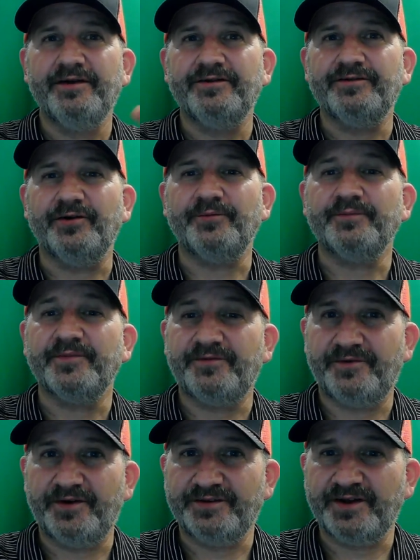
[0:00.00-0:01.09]
So,
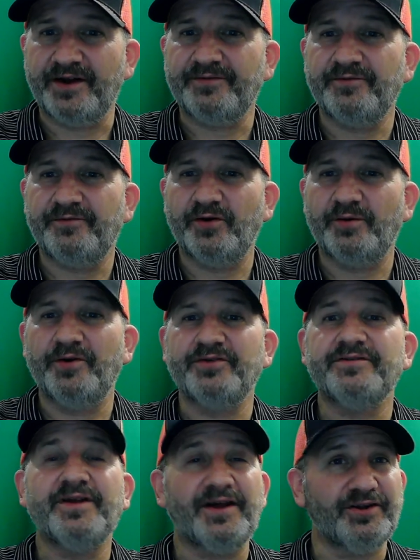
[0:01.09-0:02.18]
first off and
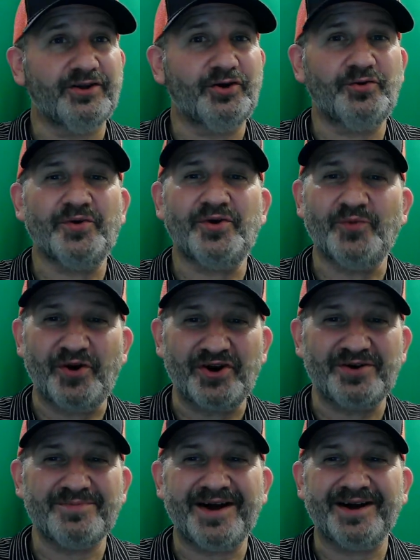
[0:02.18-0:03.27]
foremost, hello and
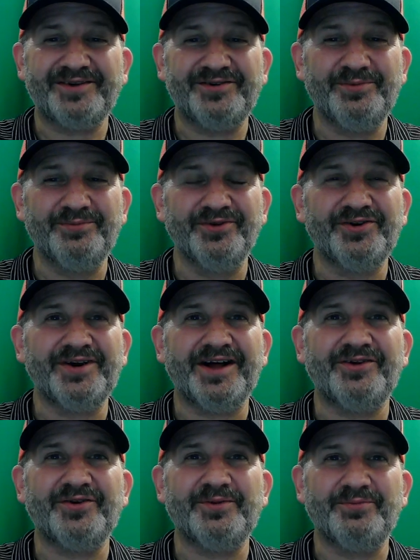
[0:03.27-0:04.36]
welcome back Blue
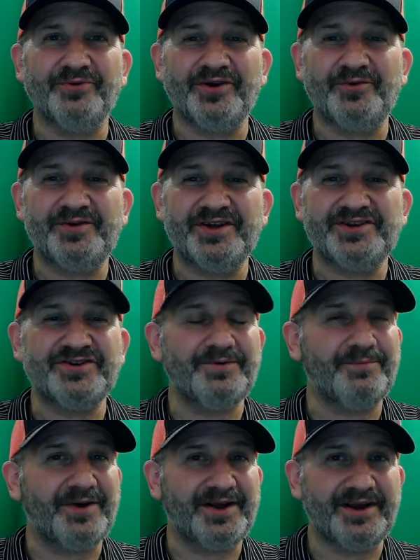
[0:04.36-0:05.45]
Collar Employee Retention.
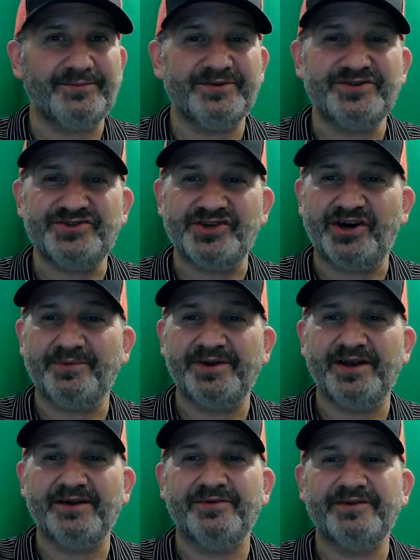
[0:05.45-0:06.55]
My name is Jeremy
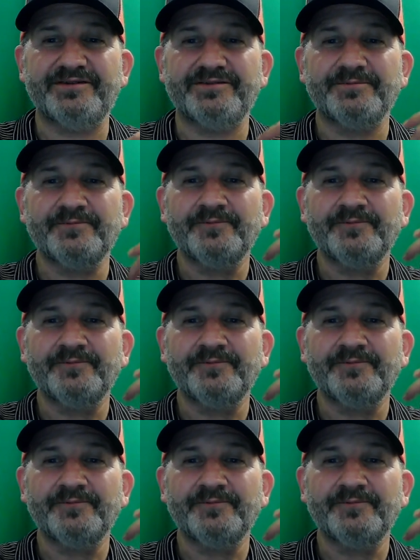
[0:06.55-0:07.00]
Davis,